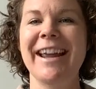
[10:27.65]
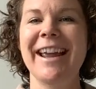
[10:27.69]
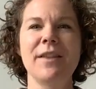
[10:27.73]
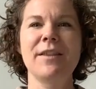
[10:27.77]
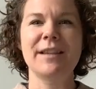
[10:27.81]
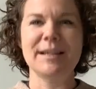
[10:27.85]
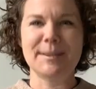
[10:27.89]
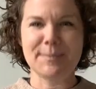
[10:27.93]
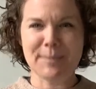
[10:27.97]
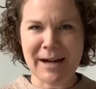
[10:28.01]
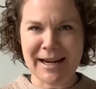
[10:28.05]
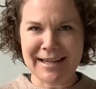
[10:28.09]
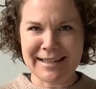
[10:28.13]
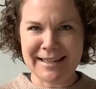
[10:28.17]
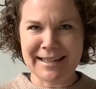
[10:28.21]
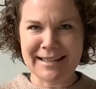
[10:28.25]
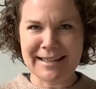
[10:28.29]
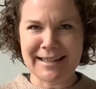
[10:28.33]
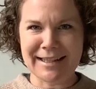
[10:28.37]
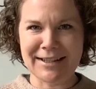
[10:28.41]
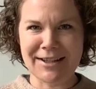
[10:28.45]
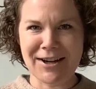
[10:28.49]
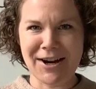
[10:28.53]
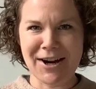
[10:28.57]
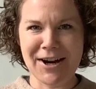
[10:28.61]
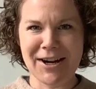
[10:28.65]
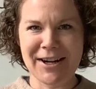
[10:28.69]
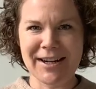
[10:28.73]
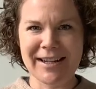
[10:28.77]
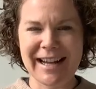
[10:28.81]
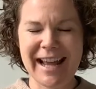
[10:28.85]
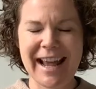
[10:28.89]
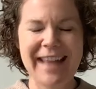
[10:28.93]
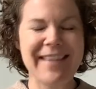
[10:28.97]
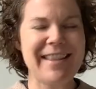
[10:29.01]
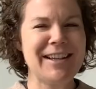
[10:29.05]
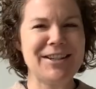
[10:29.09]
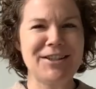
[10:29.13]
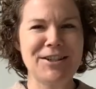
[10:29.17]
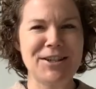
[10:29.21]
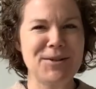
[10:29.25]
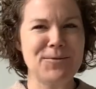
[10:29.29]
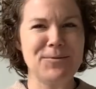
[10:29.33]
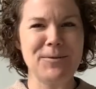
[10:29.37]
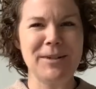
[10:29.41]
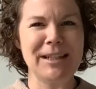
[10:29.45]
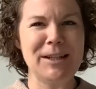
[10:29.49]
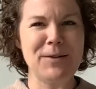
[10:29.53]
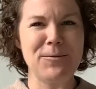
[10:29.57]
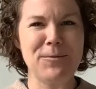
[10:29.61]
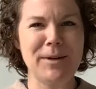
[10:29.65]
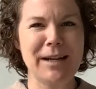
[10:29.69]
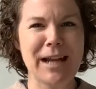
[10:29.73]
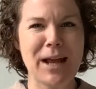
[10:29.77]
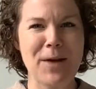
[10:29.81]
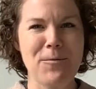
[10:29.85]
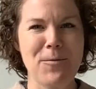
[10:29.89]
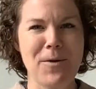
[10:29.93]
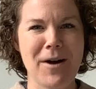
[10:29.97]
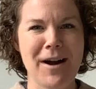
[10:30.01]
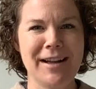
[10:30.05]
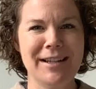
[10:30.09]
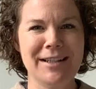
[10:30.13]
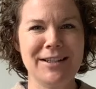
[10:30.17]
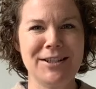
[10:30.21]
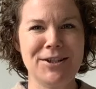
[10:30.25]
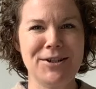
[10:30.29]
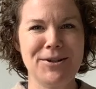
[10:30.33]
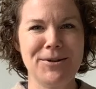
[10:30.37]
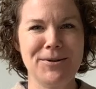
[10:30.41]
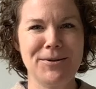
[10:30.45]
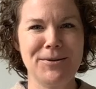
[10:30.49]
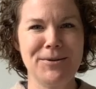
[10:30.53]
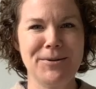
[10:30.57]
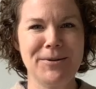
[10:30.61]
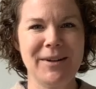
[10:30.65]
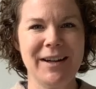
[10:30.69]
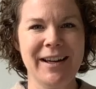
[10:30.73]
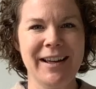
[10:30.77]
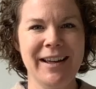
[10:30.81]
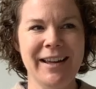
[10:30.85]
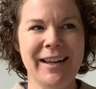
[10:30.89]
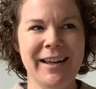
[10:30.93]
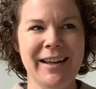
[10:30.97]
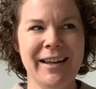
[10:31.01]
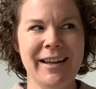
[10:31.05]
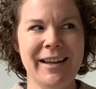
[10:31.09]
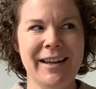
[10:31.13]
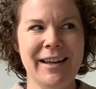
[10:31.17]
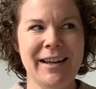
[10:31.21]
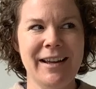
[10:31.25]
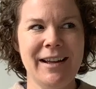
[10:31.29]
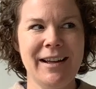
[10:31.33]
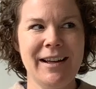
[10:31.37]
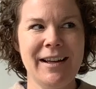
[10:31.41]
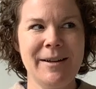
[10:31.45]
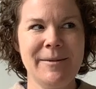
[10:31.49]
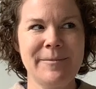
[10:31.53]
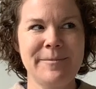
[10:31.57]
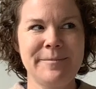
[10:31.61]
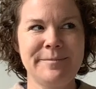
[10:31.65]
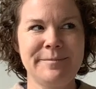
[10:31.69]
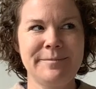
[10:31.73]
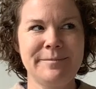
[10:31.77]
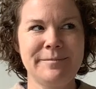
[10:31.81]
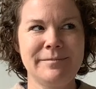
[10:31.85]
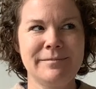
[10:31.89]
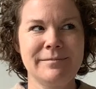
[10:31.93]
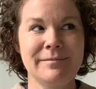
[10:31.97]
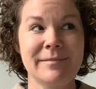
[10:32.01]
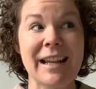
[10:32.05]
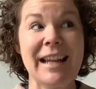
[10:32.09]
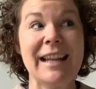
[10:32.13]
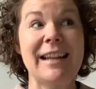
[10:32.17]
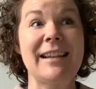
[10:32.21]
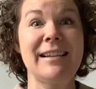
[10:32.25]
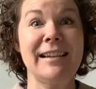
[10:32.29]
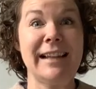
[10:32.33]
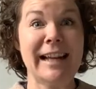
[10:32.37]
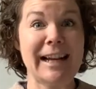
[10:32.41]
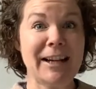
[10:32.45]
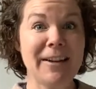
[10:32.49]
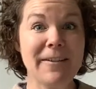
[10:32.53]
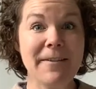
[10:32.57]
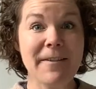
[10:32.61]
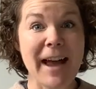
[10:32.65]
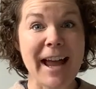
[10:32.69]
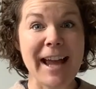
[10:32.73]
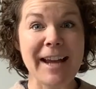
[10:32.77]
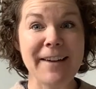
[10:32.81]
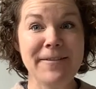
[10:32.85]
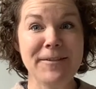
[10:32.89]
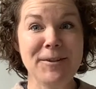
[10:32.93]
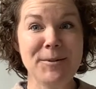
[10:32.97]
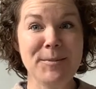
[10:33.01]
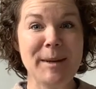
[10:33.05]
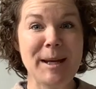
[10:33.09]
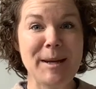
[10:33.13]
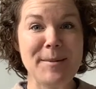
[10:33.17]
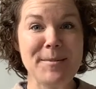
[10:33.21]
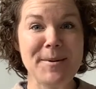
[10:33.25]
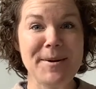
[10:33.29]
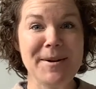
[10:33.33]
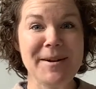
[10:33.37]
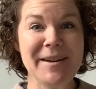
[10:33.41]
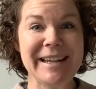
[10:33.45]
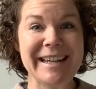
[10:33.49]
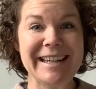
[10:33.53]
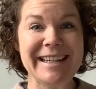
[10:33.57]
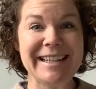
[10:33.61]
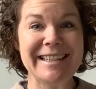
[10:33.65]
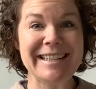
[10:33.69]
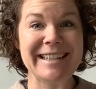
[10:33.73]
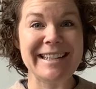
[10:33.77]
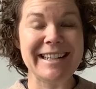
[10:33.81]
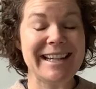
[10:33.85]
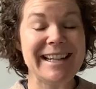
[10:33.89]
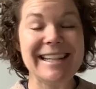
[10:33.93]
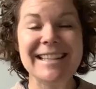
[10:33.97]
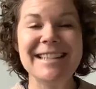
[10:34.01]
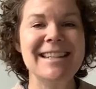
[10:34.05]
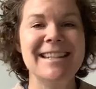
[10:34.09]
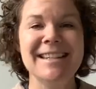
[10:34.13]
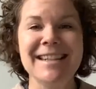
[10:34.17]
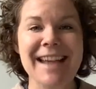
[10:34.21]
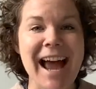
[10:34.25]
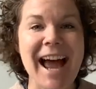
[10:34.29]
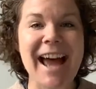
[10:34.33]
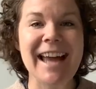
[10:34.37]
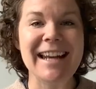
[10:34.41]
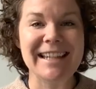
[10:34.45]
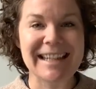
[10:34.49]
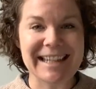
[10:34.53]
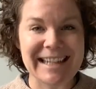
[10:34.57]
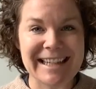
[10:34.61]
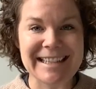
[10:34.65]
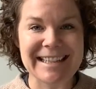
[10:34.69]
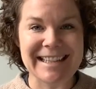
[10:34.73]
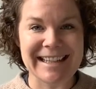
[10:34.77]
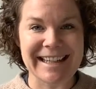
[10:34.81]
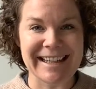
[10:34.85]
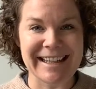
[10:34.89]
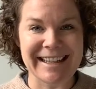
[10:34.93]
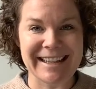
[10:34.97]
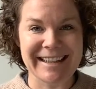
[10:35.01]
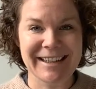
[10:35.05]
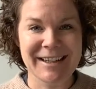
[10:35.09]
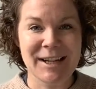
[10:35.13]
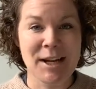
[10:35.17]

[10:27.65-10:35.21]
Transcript: This process is hard. And that's just really what I want to clarify for people is it's not easy.